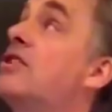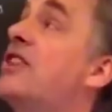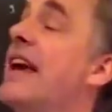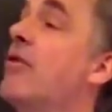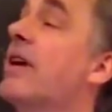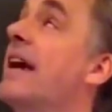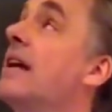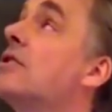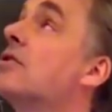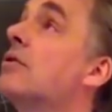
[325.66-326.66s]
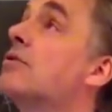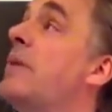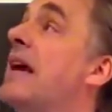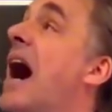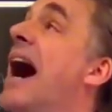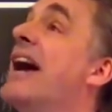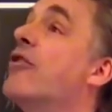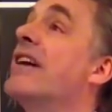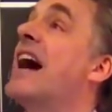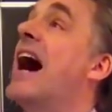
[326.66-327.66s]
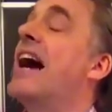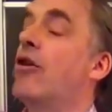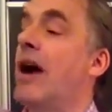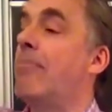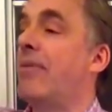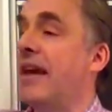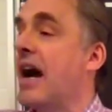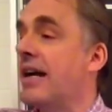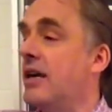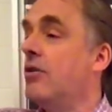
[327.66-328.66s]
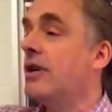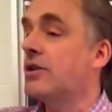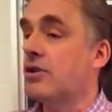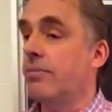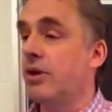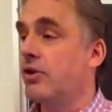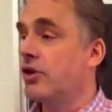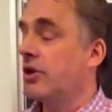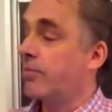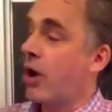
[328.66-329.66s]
segregated, so to speak, higher and higher up the IQ distribution,